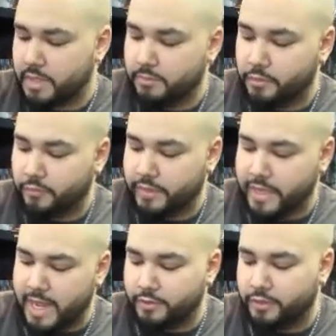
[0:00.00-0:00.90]
moving
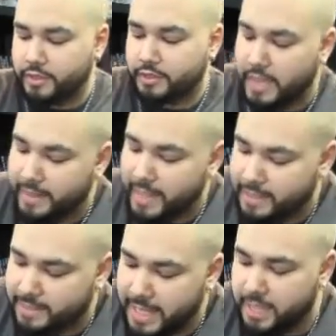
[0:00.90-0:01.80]
on there's i got
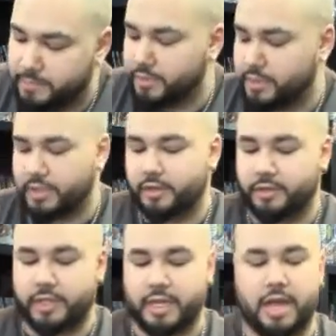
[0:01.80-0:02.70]
a stack of books here
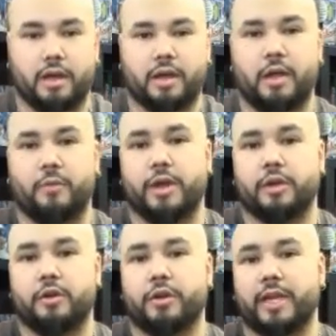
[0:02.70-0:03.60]
that uh, i want
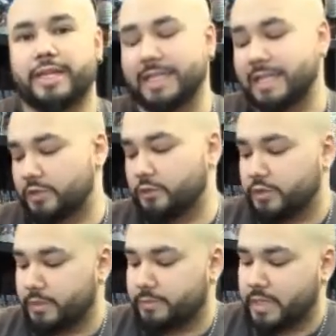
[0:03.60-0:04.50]
to go ahead and get to
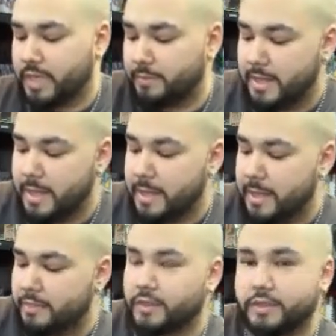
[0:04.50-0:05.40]
sometime
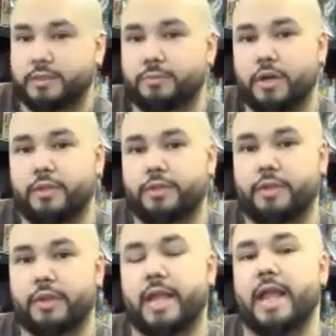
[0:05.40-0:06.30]
this month
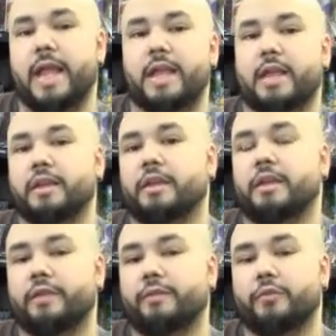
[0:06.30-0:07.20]
and
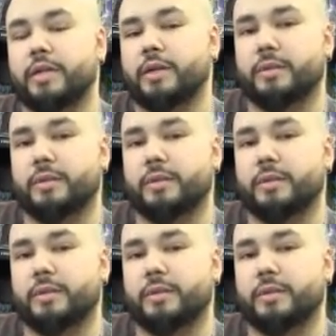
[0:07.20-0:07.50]
uh, every week i'm